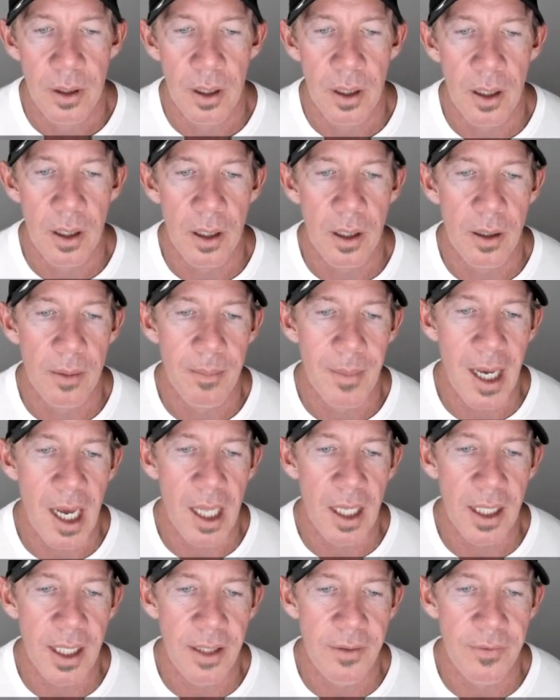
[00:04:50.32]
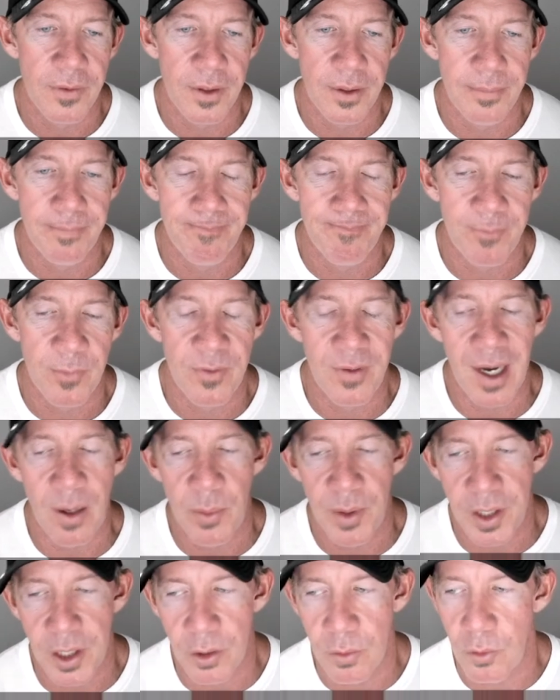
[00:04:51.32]
Um, I'll even, we've got
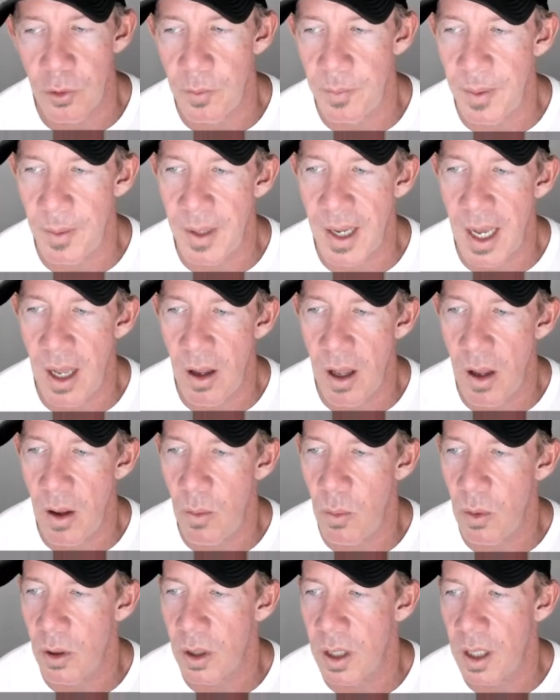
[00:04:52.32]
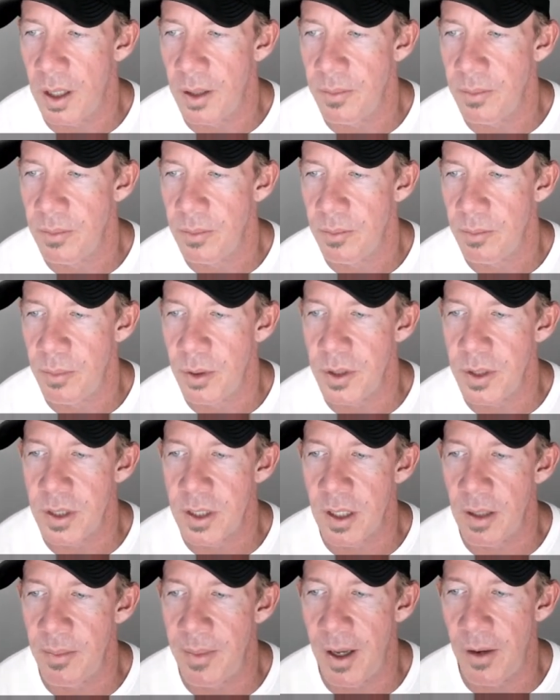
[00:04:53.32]
one in group, I'll, I'll work on putting
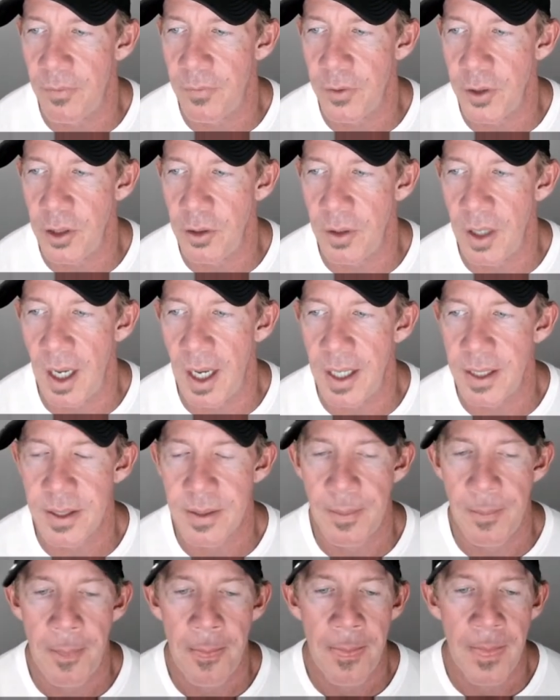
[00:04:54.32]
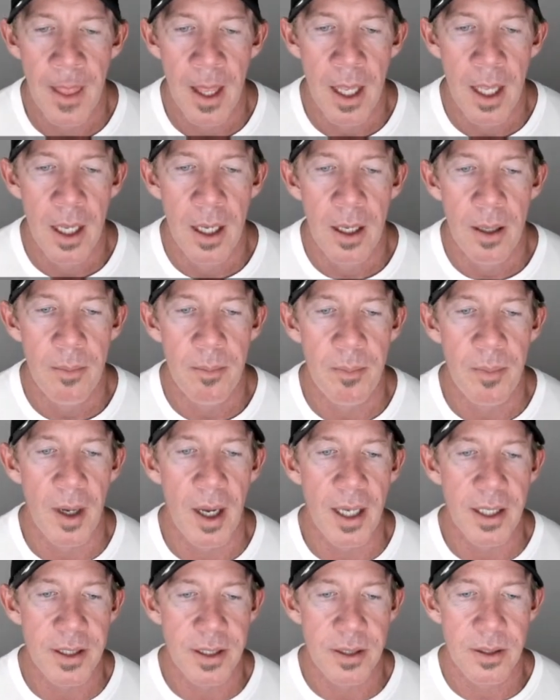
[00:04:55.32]
something out for you guys.
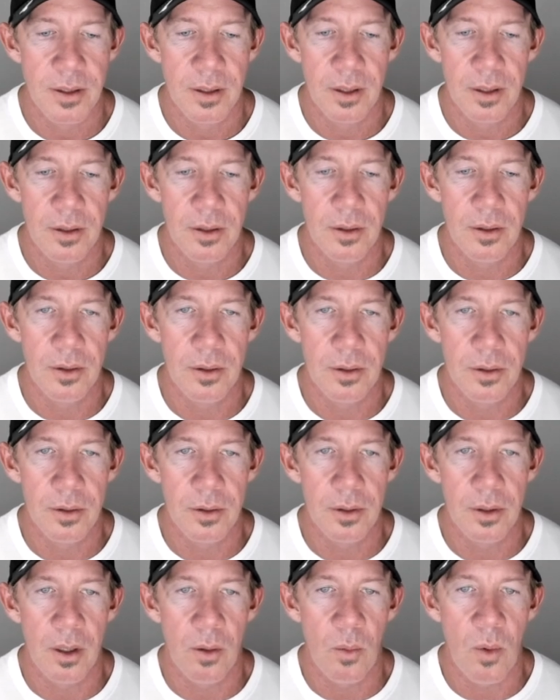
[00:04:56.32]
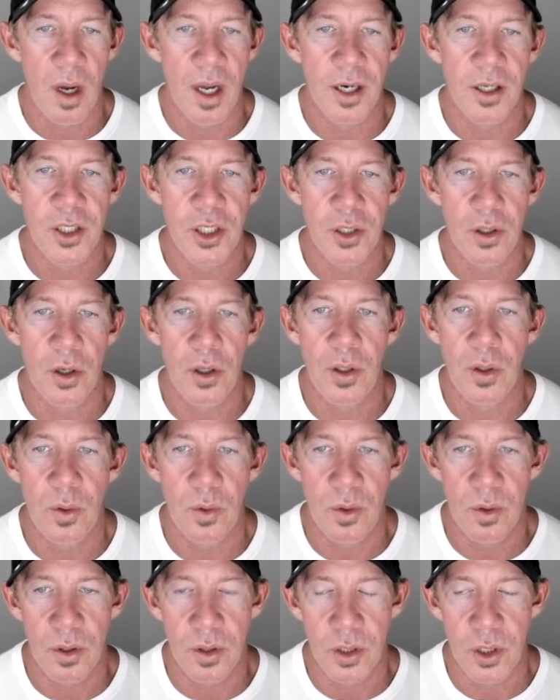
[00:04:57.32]
But I want to show you
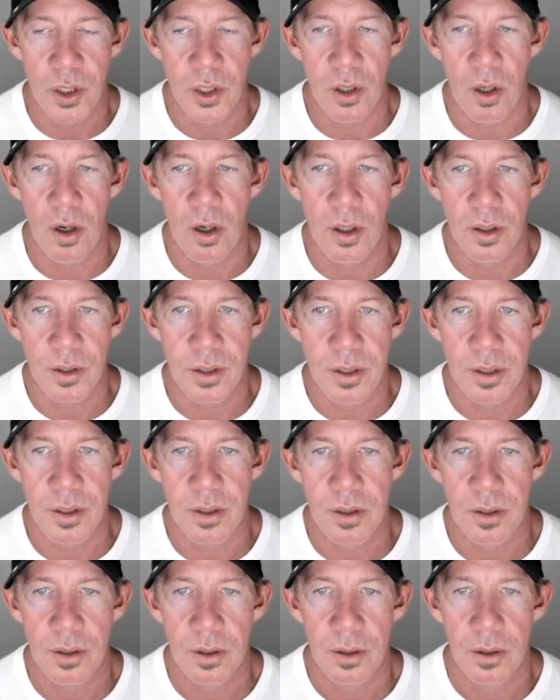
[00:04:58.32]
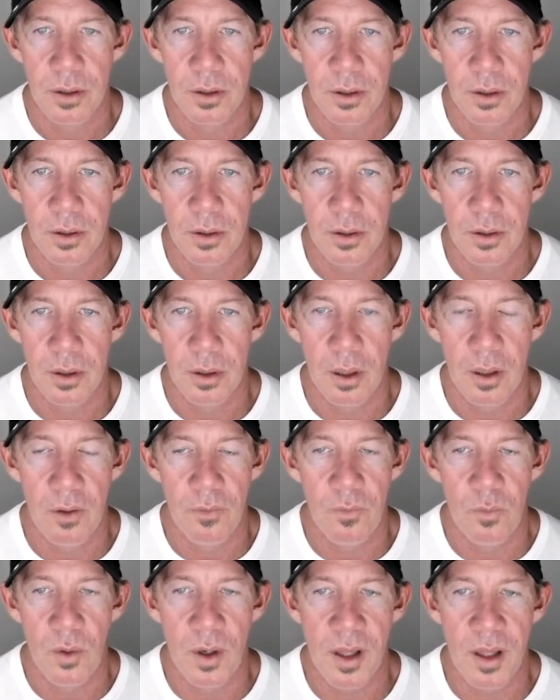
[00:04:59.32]
the charts
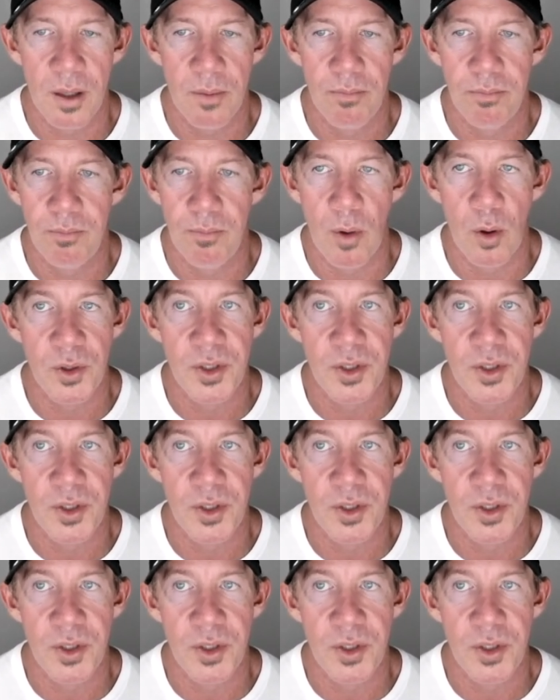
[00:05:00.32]
of one of the most